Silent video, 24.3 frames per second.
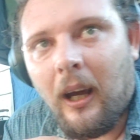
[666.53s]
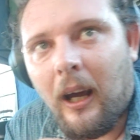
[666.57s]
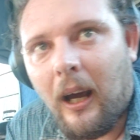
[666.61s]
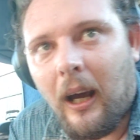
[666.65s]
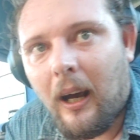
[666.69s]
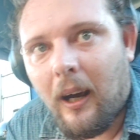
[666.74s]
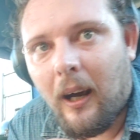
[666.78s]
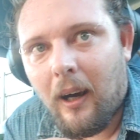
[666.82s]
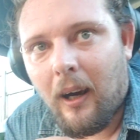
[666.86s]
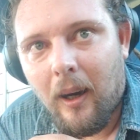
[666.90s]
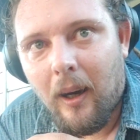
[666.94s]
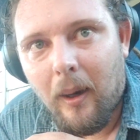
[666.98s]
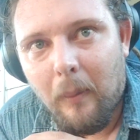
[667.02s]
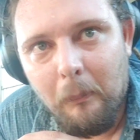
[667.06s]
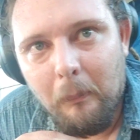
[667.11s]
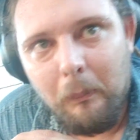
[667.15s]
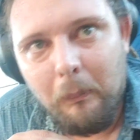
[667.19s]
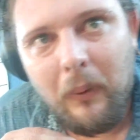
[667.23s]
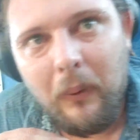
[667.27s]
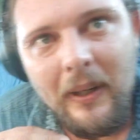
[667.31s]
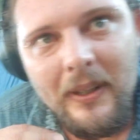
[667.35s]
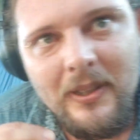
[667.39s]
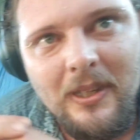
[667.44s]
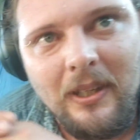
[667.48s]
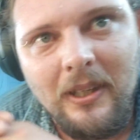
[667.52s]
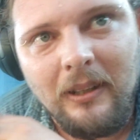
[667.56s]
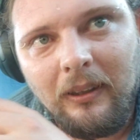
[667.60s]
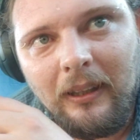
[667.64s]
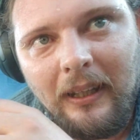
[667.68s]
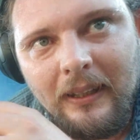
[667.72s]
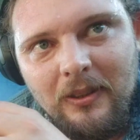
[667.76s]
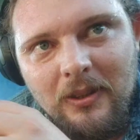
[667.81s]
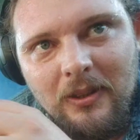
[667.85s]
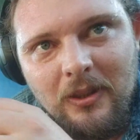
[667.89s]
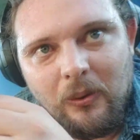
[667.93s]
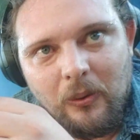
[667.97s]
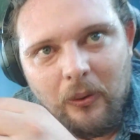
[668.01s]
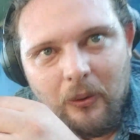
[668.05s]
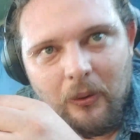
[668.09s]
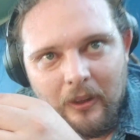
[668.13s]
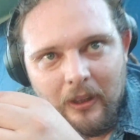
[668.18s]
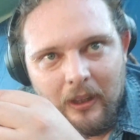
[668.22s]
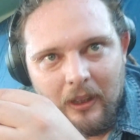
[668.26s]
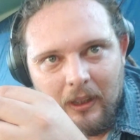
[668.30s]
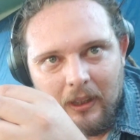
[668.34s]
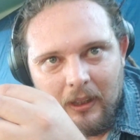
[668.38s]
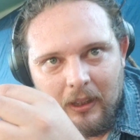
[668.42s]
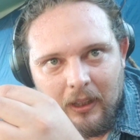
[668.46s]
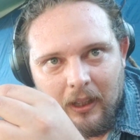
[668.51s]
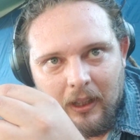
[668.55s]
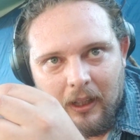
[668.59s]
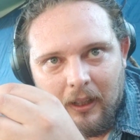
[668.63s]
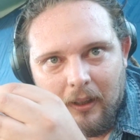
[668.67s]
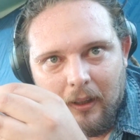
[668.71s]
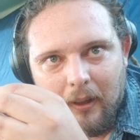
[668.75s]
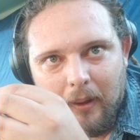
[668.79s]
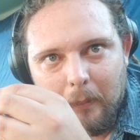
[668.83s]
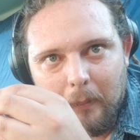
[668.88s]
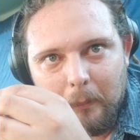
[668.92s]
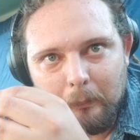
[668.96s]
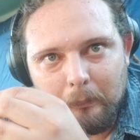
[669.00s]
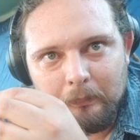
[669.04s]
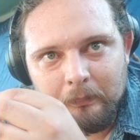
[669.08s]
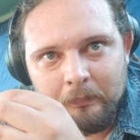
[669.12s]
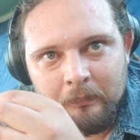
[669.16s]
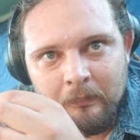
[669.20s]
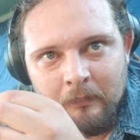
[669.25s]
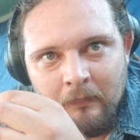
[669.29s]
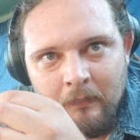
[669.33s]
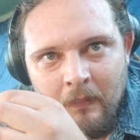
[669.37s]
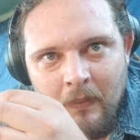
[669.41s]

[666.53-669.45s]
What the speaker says: Plus it lets all the